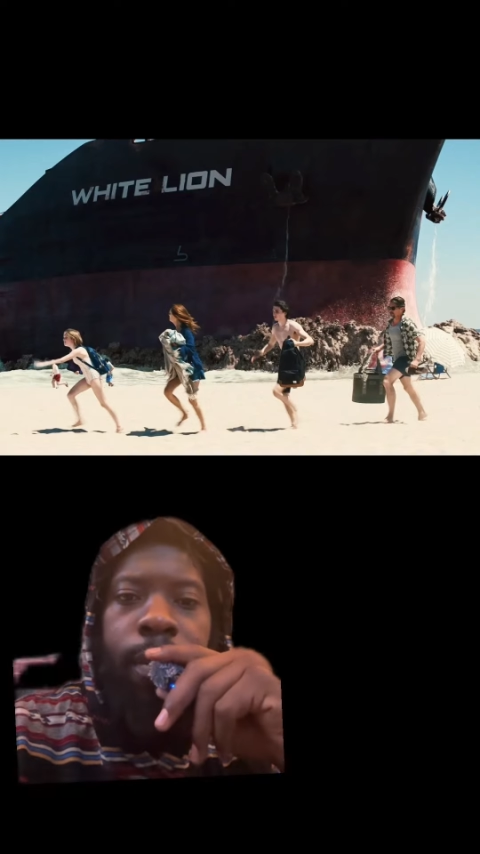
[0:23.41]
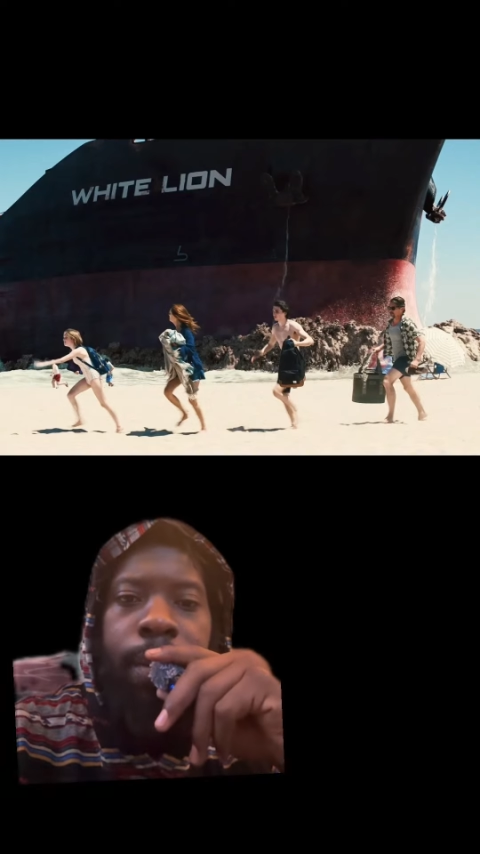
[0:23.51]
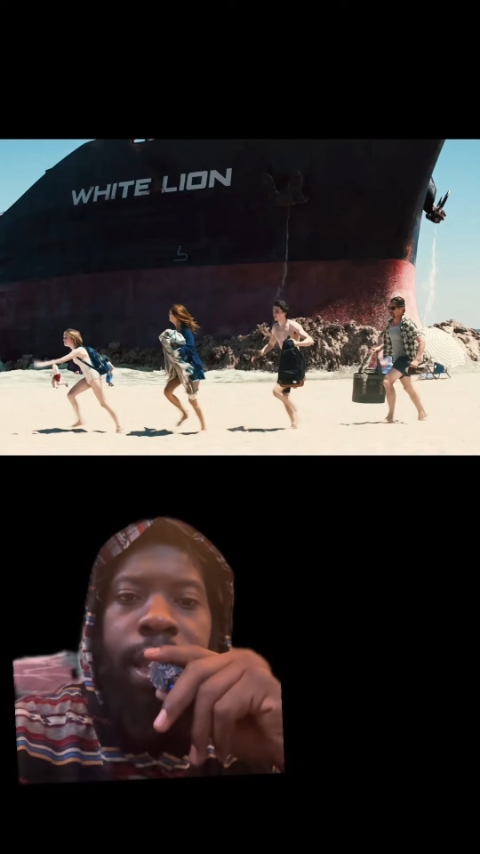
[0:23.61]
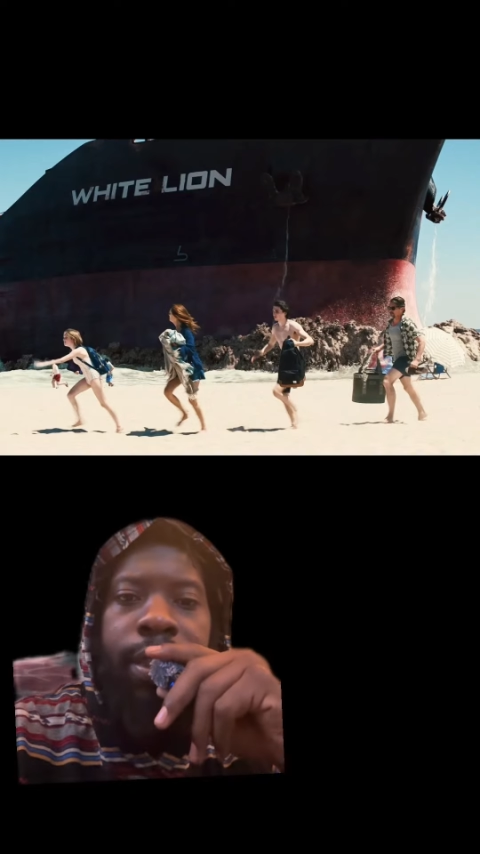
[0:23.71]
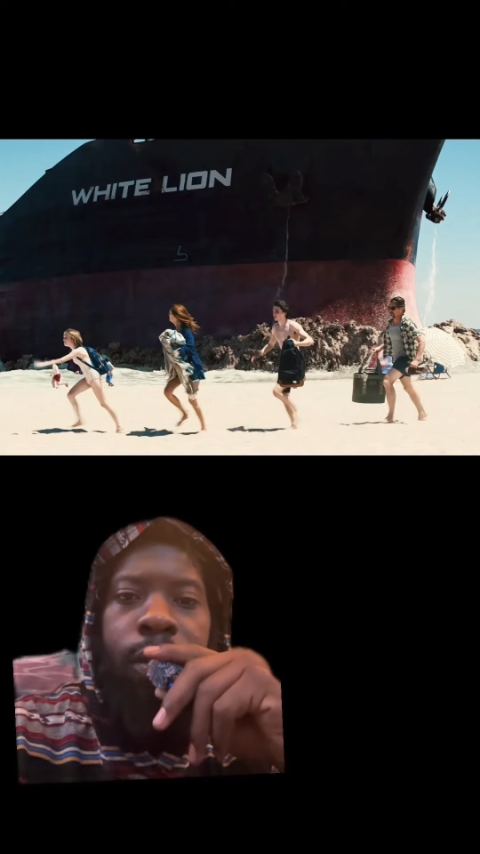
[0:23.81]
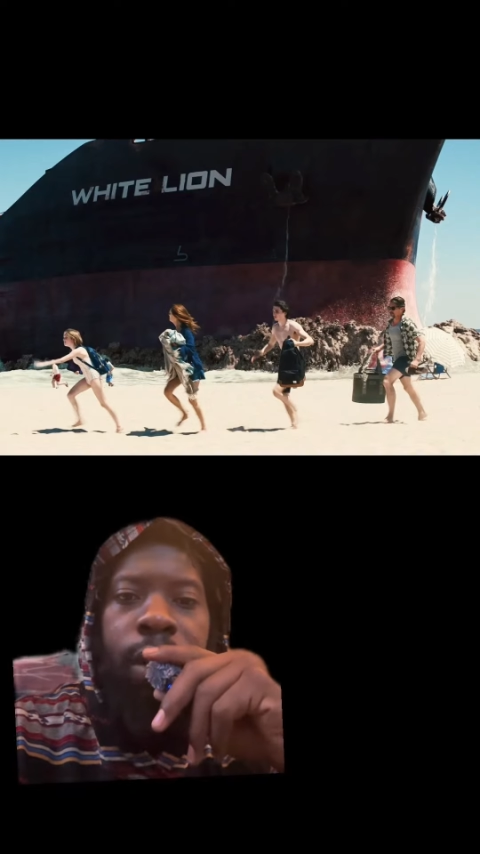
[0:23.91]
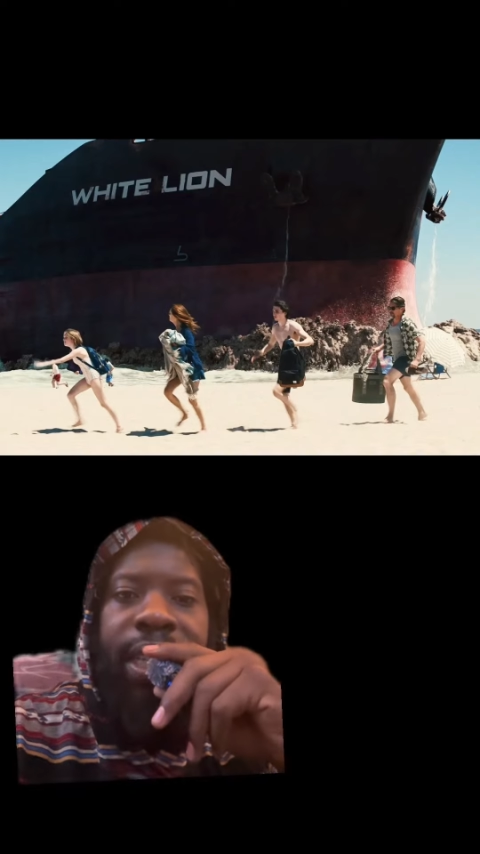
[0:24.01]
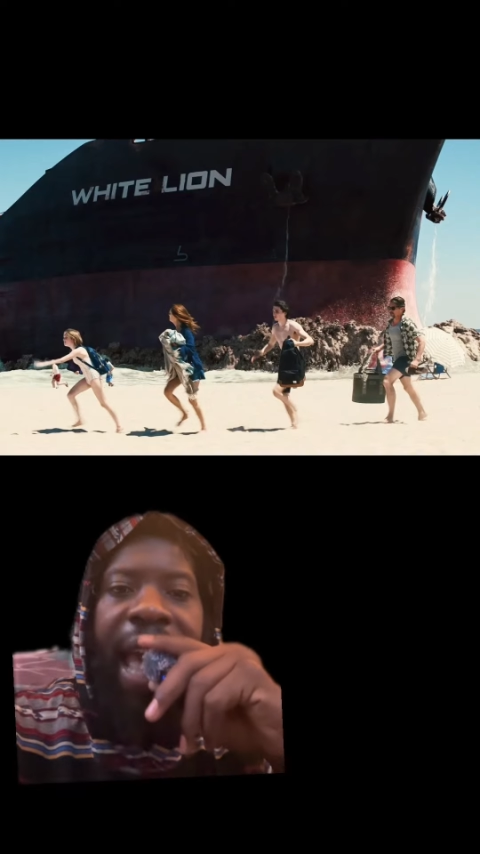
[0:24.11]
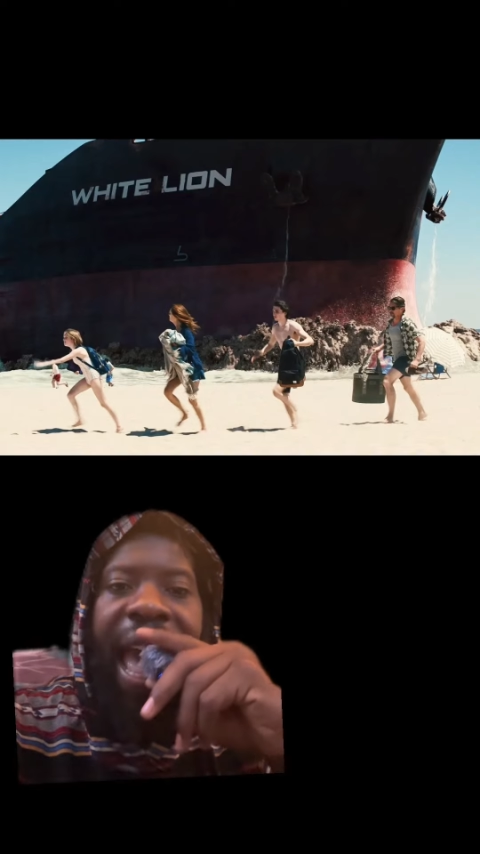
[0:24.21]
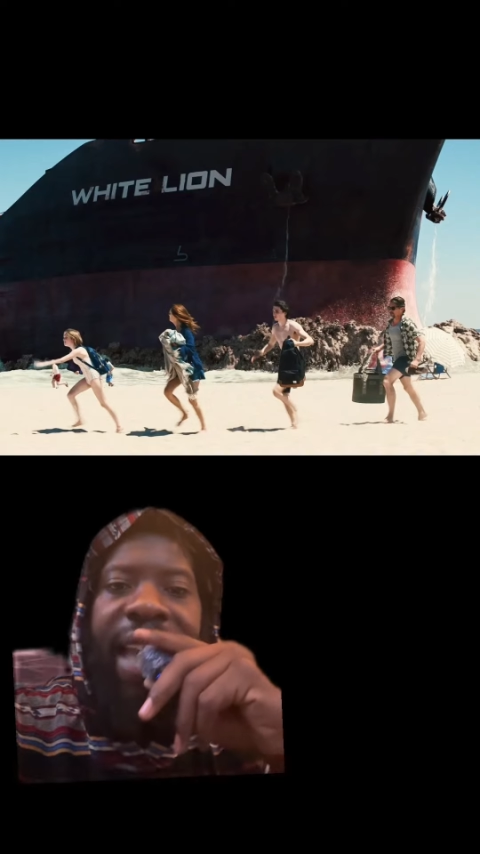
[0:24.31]
Because in order
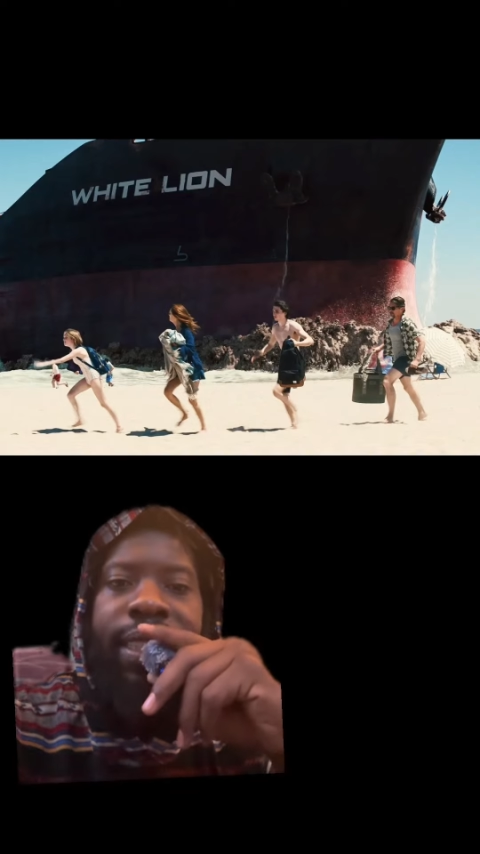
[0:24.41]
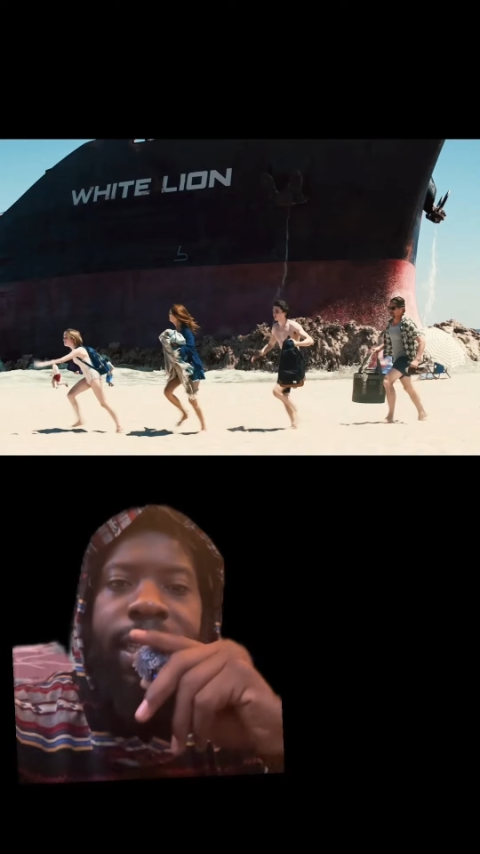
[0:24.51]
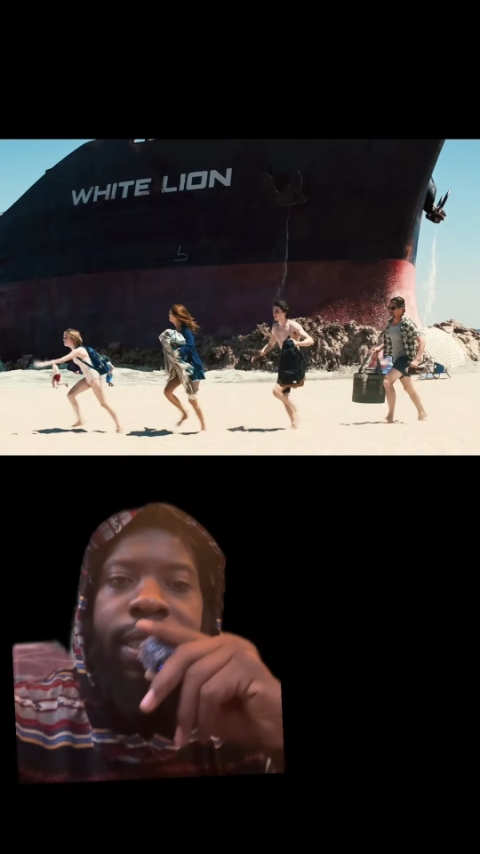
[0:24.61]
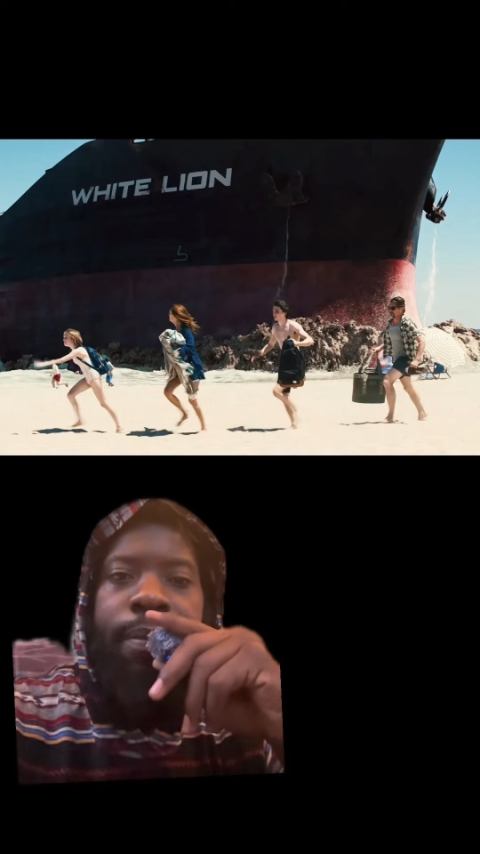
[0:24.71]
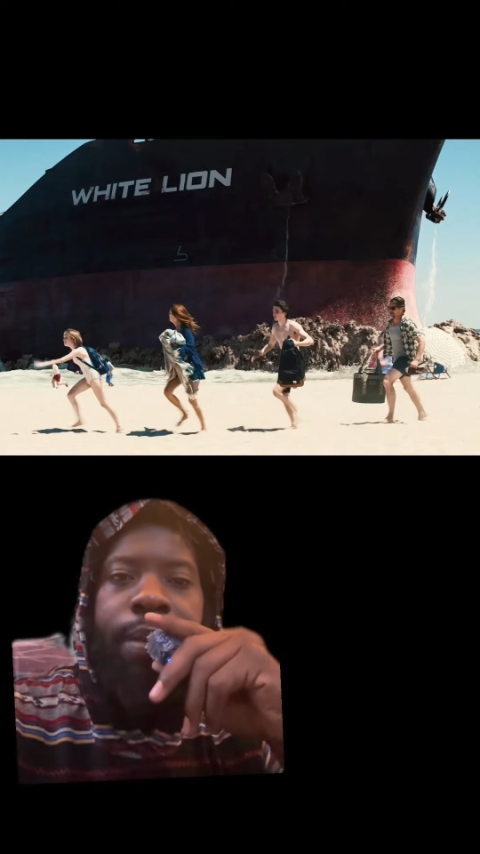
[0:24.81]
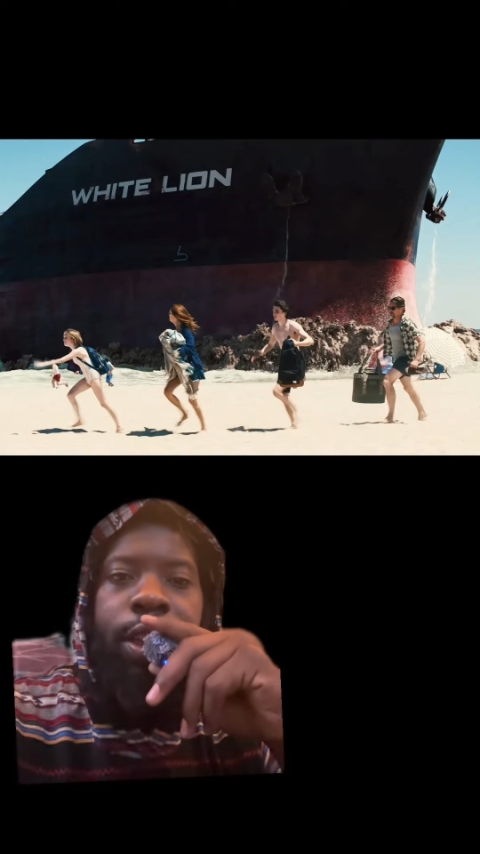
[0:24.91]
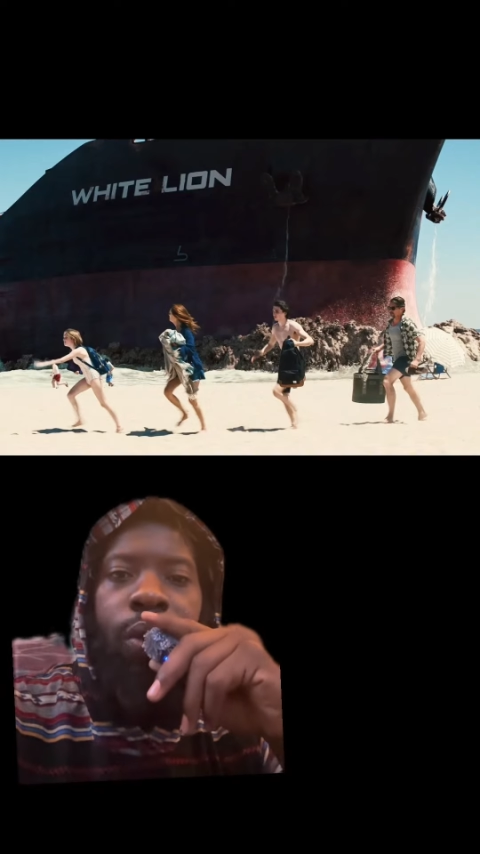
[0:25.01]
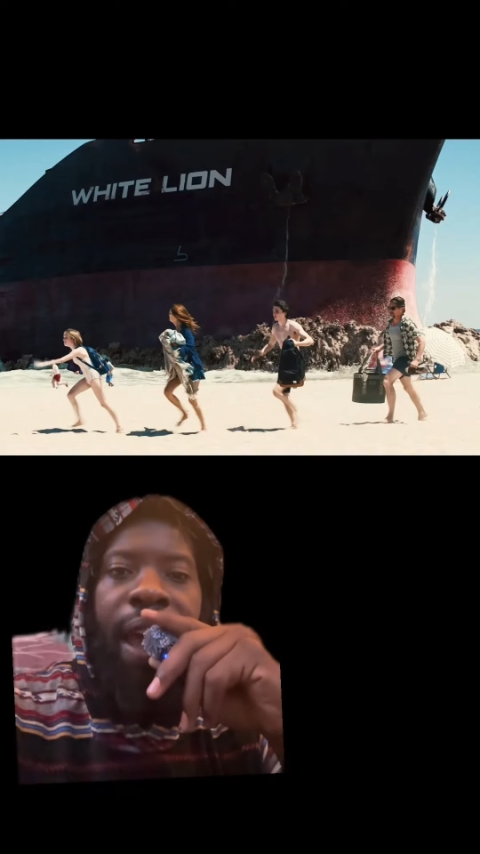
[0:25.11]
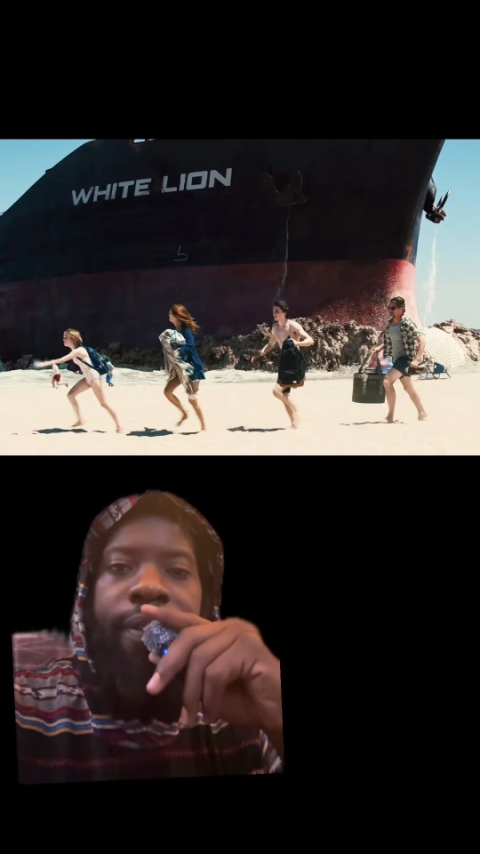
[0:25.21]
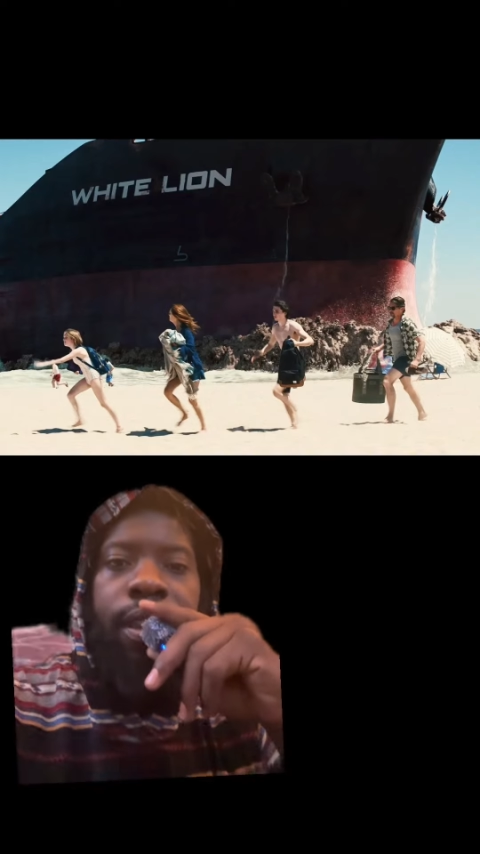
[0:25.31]
to access the beach, you
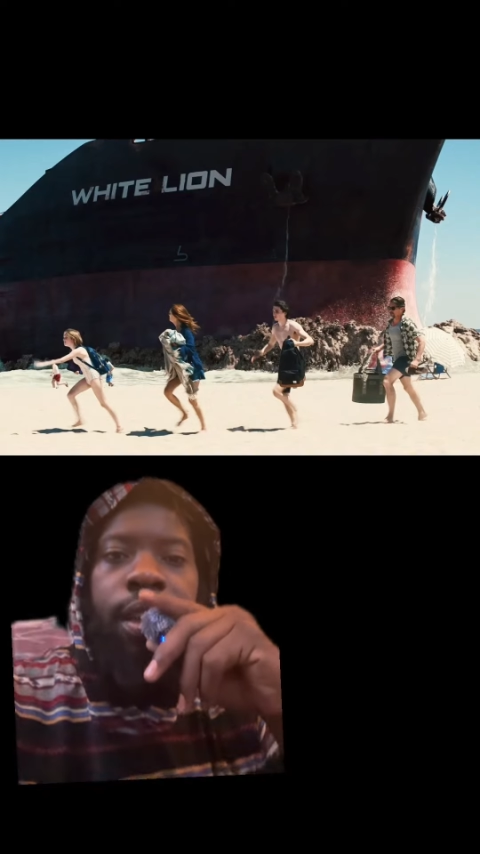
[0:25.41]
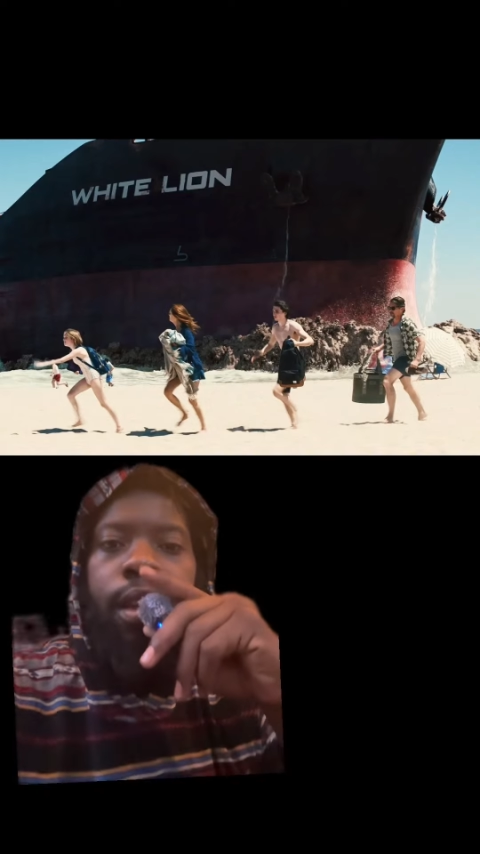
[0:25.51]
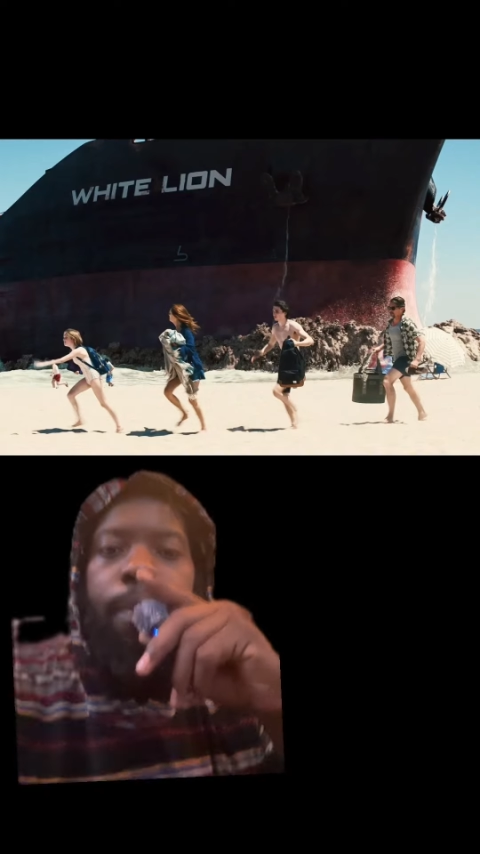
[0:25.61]
would have to